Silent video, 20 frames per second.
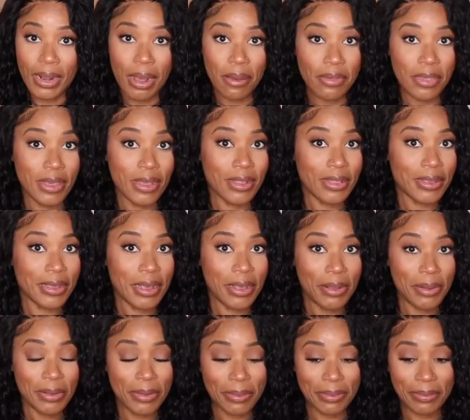and I was good to
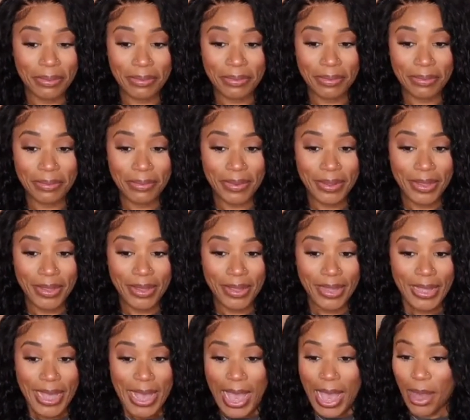go.
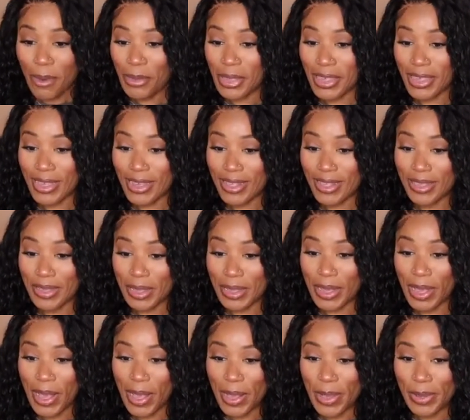I was good to
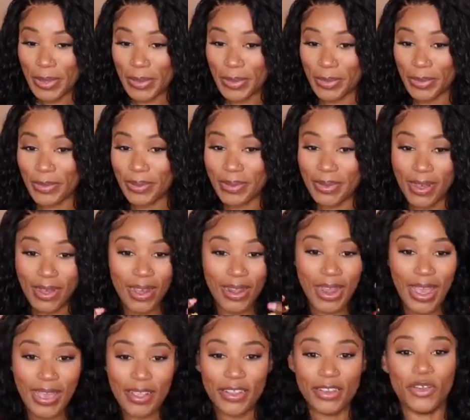go. All
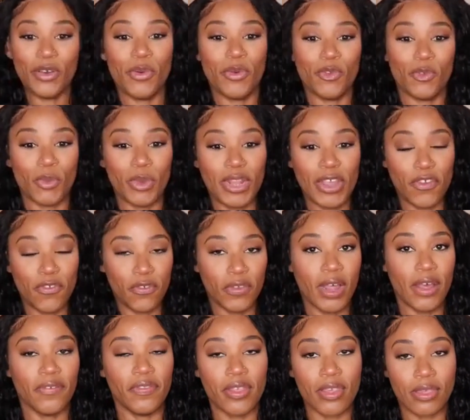I had to do was really
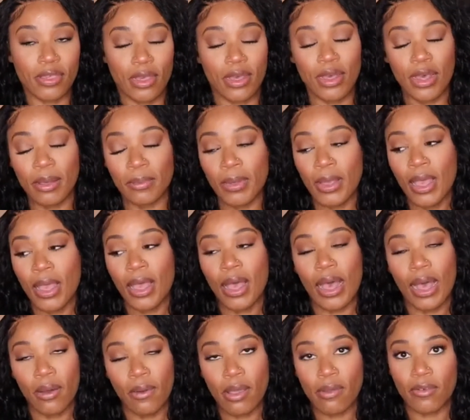fluff this up.
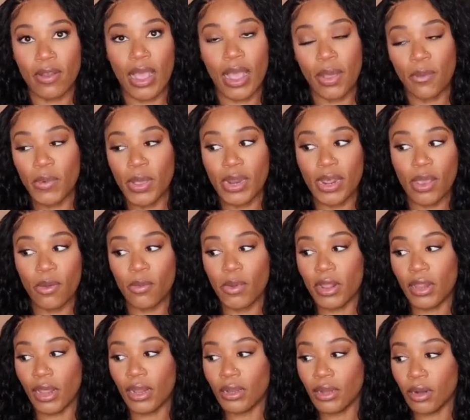However, I went in
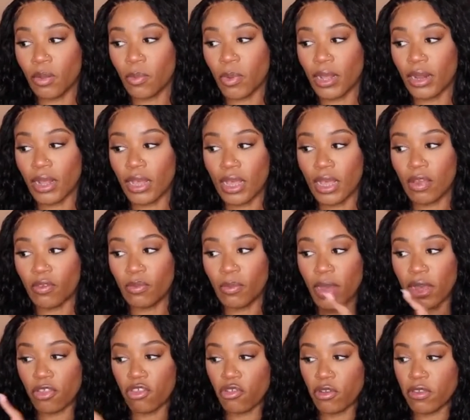with a little bit of
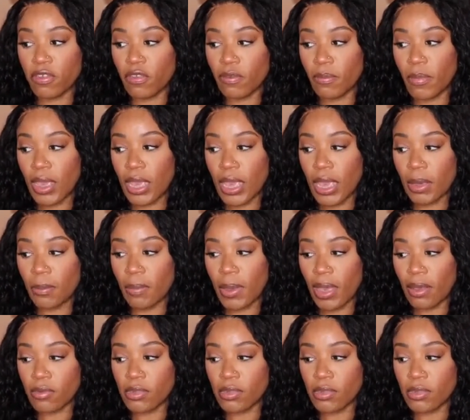my Tresemme